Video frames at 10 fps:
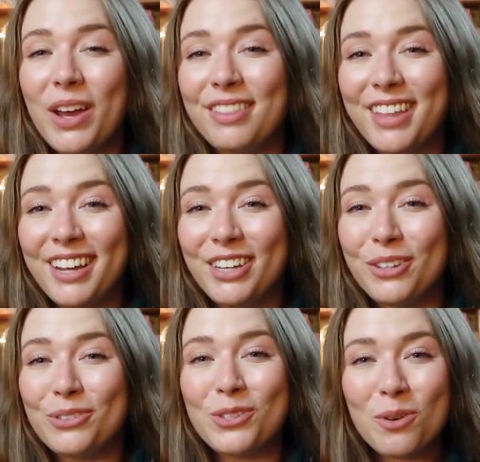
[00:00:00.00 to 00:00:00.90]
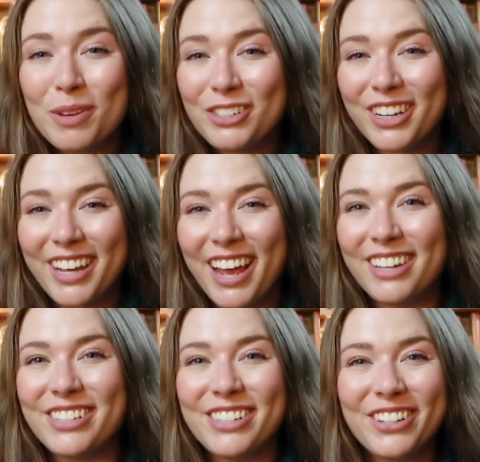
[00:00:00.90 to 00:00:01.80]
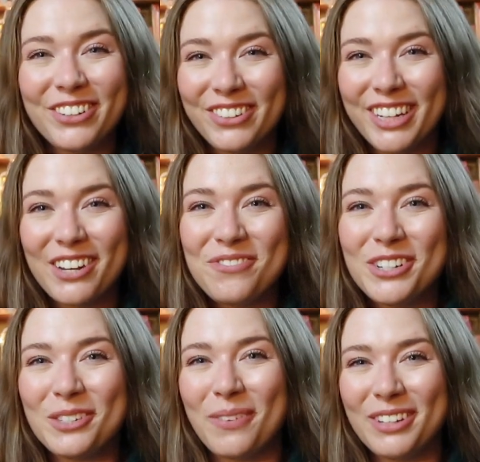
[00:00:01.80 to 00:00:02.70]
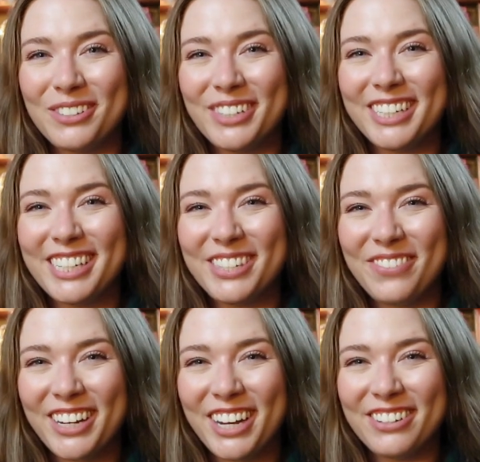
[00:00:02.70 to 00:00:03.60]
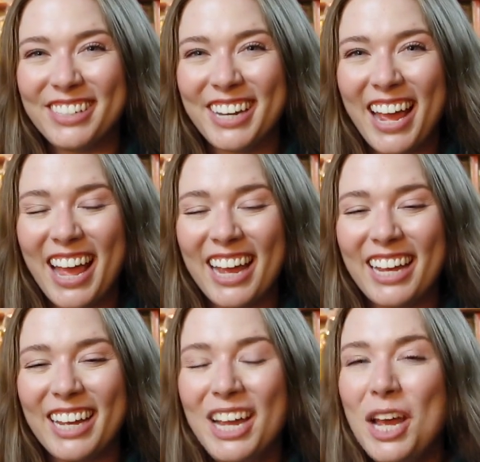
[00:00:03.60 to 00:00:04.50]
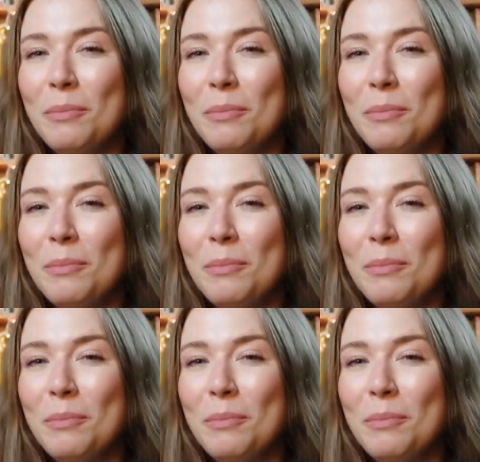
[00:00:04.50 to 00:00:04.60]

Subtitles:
and thank you so much again to the Oodie for sponsoring this video today.